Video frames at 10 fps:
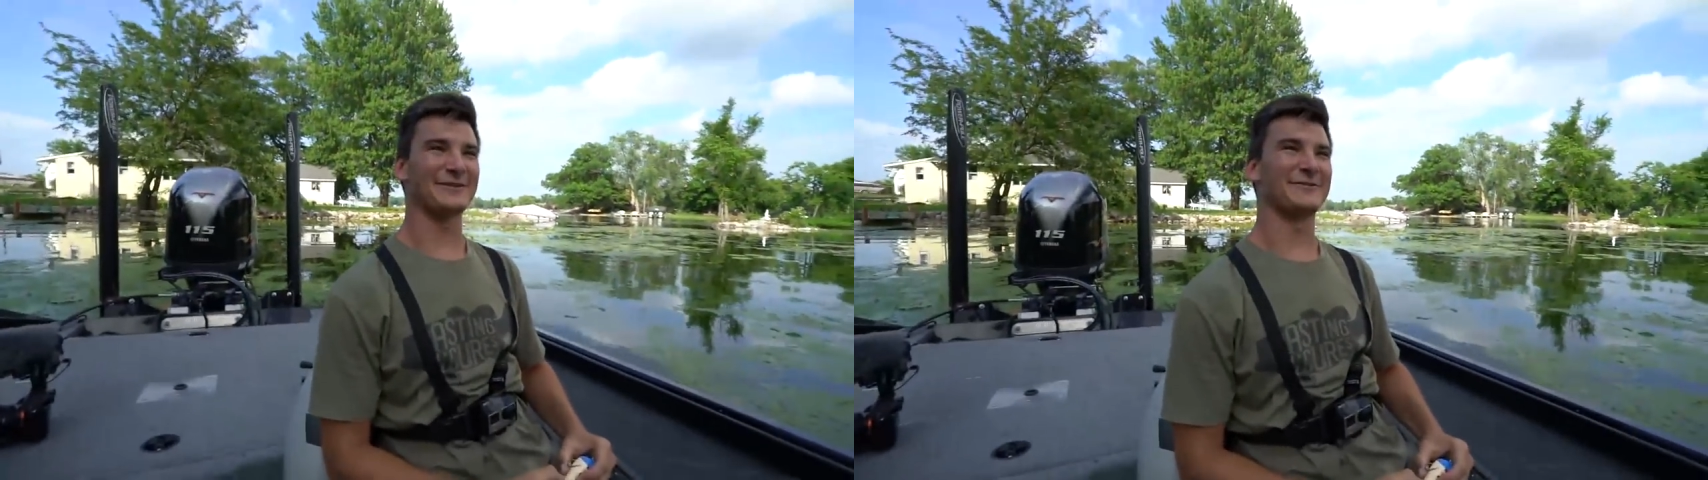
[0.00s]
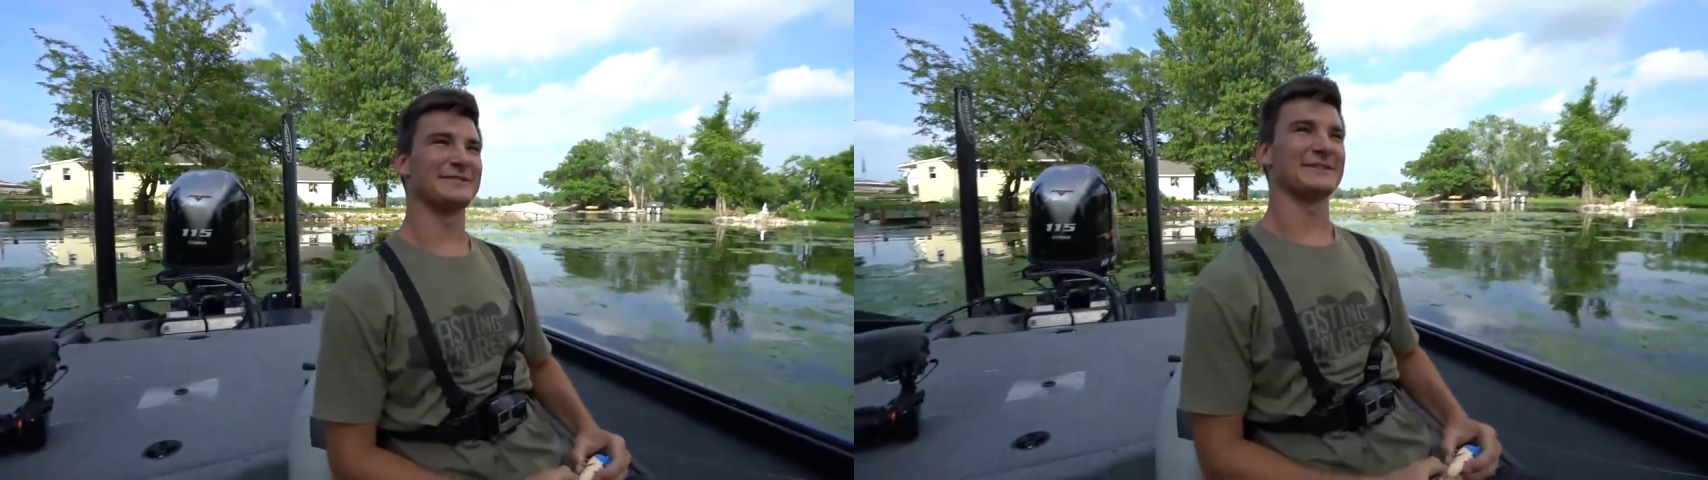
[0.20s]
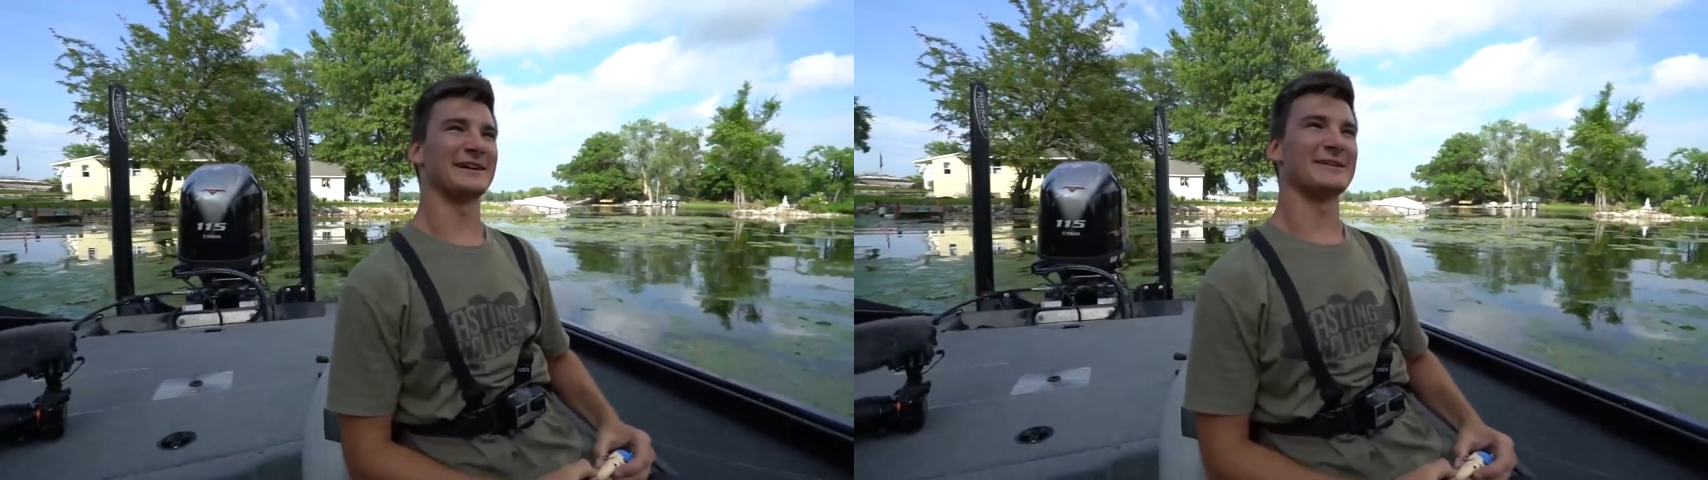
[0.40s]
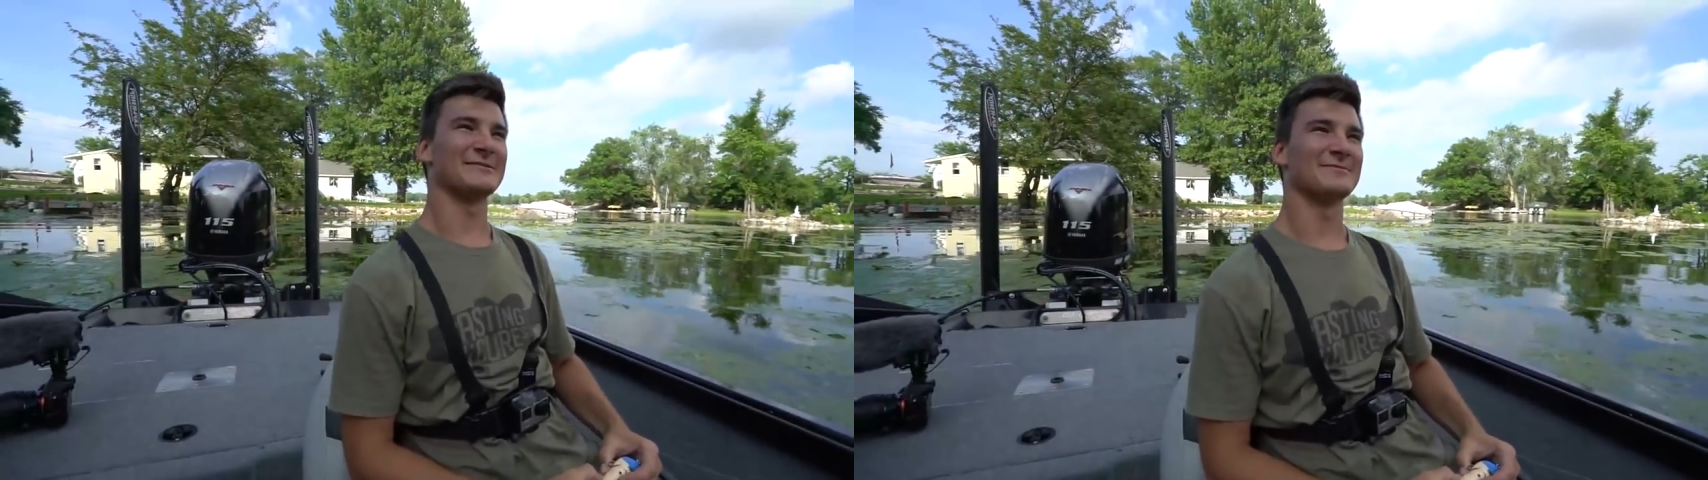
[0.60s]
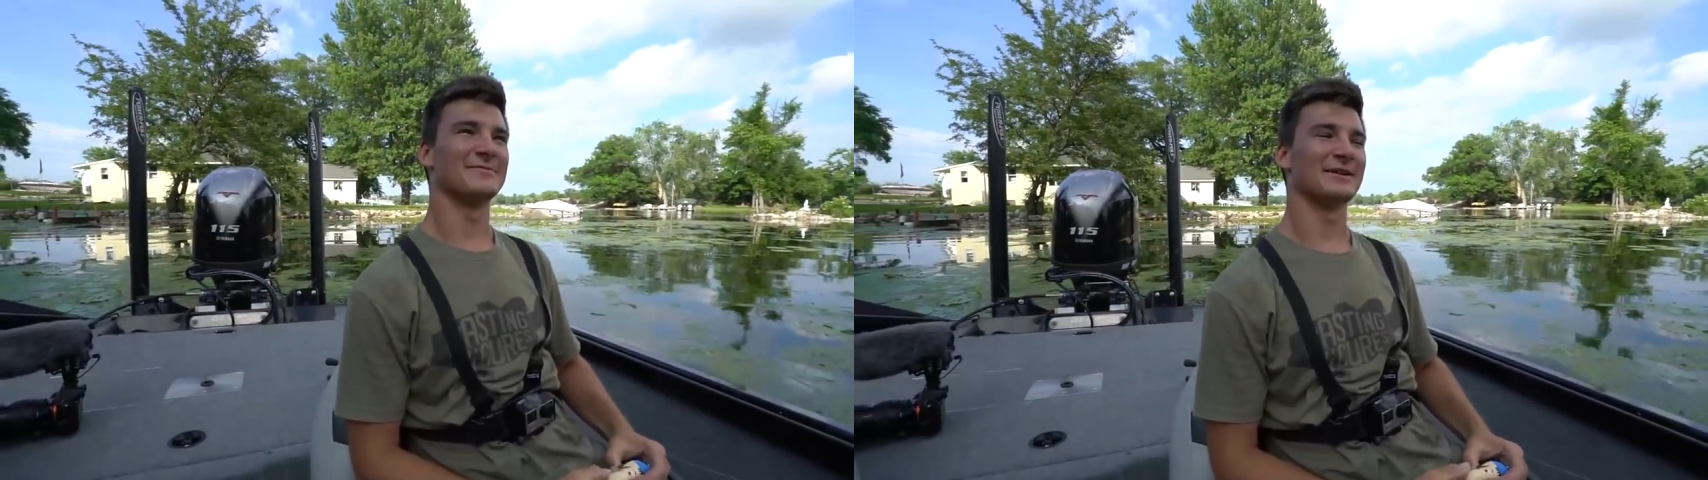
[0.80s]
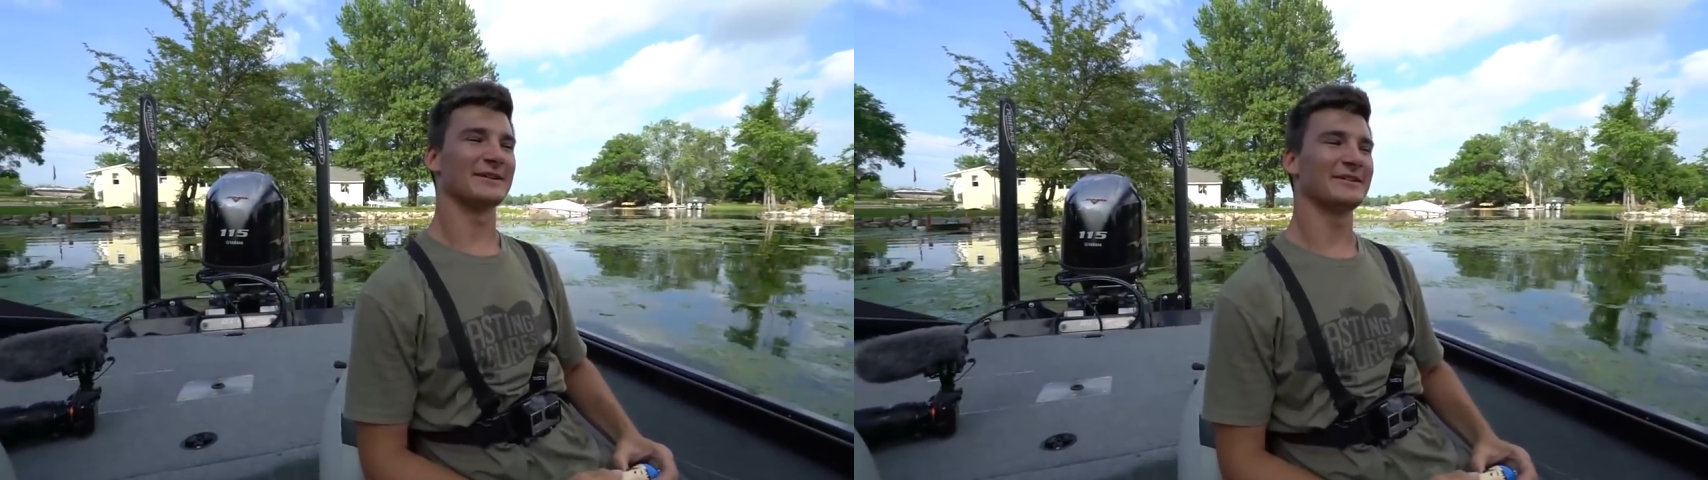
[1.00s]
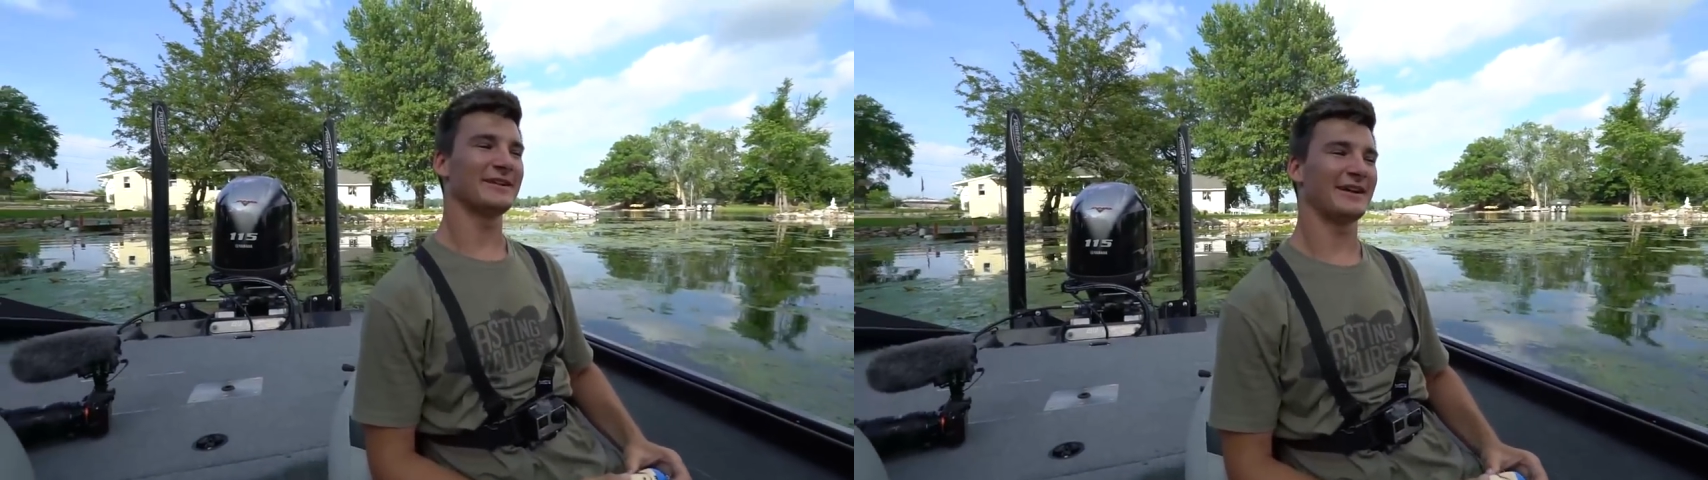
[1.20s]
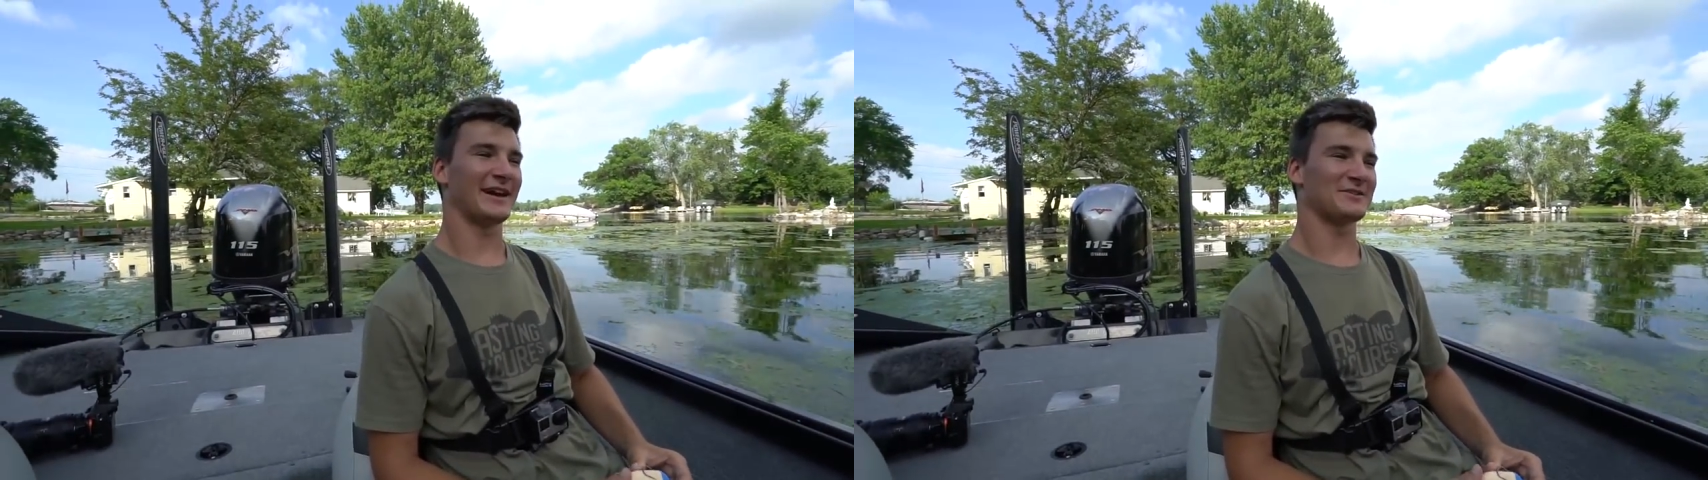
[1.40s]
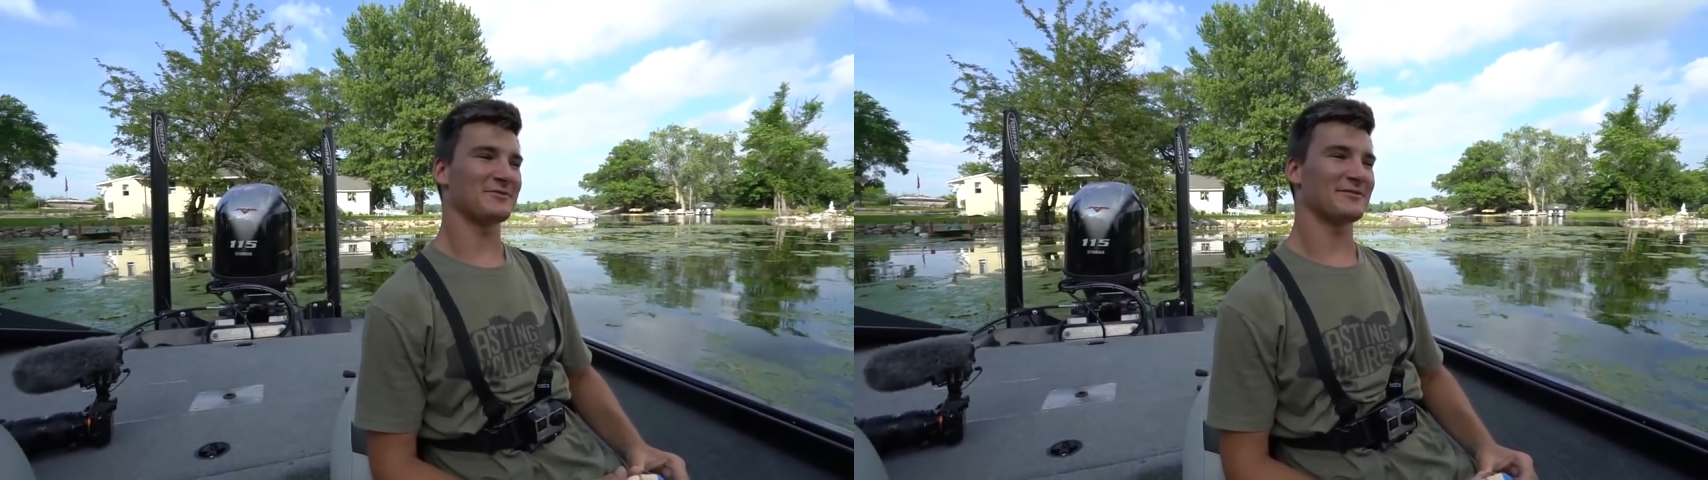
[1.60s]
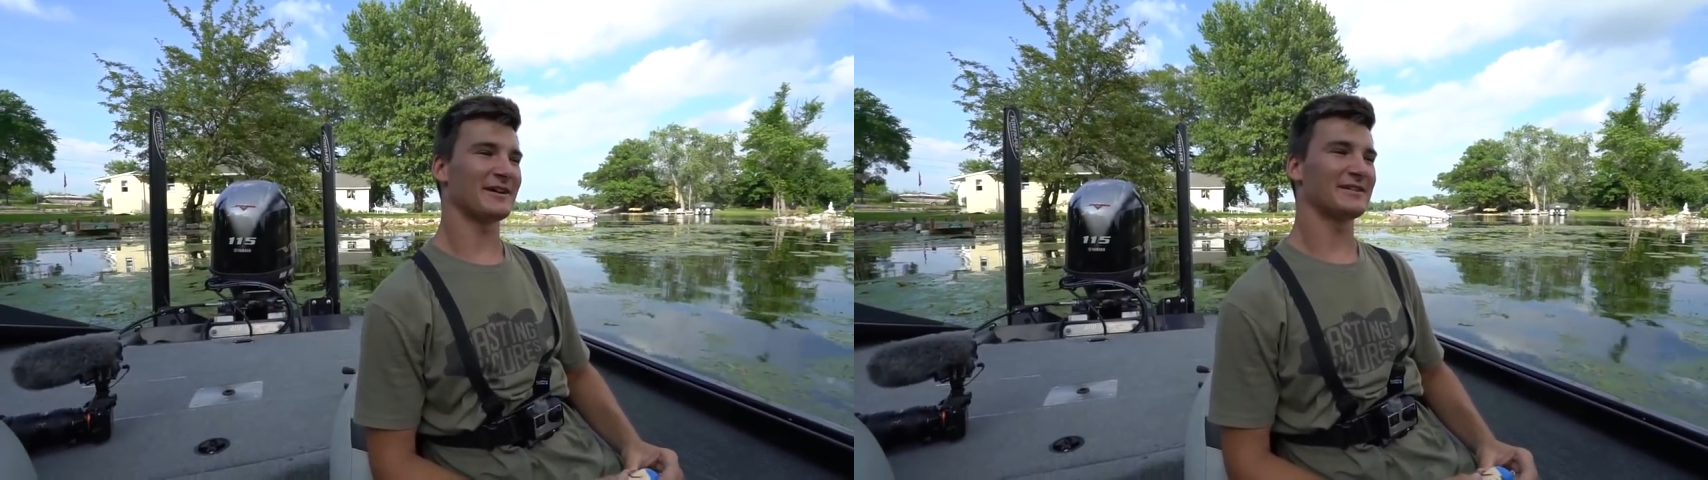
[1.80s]
to fishing now. Peric, you gonna catch
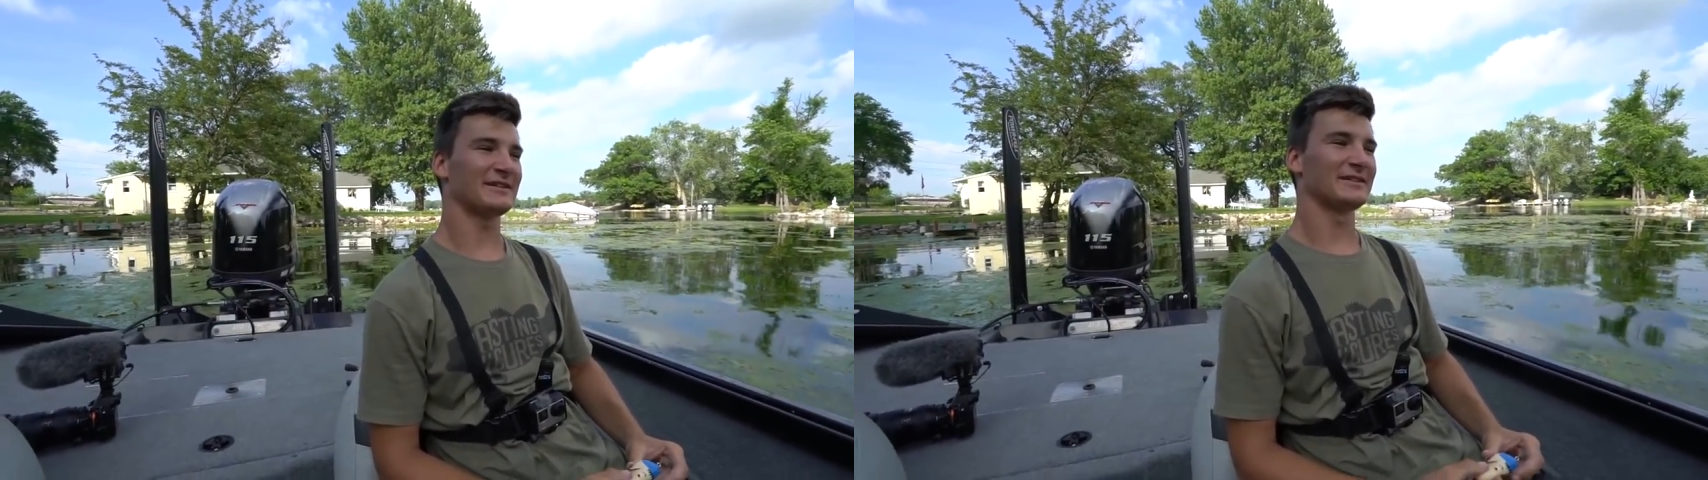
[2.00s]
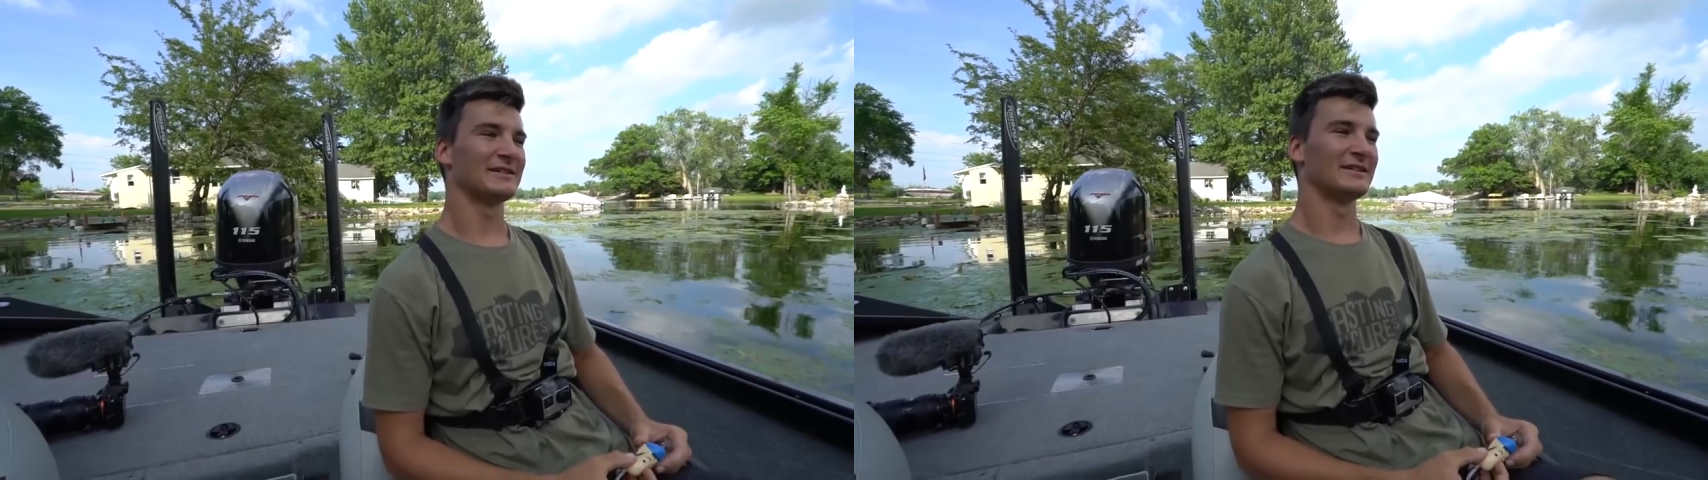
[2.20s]
one finally?